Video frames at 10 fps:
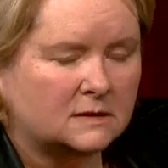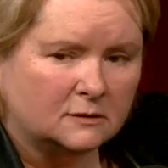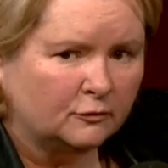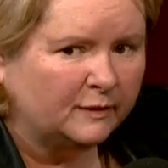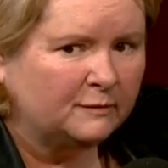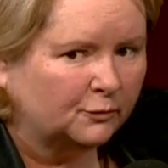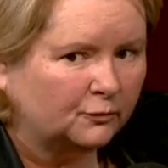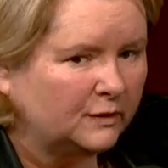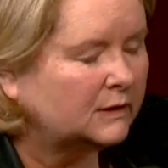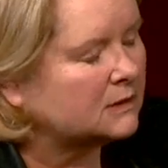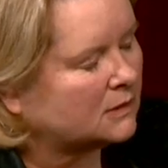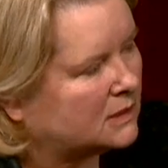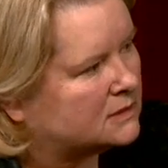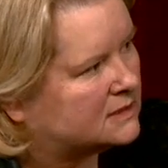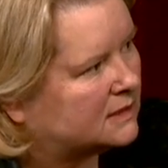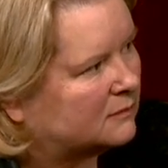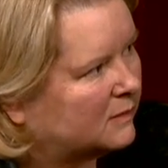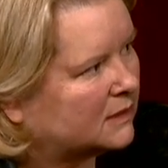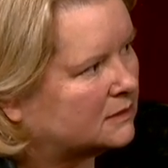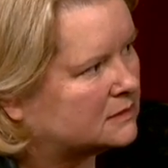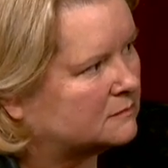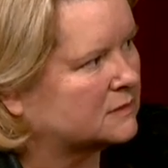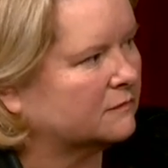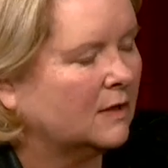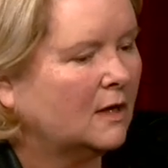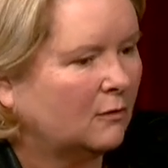Still, people really don't understand the mechanisms of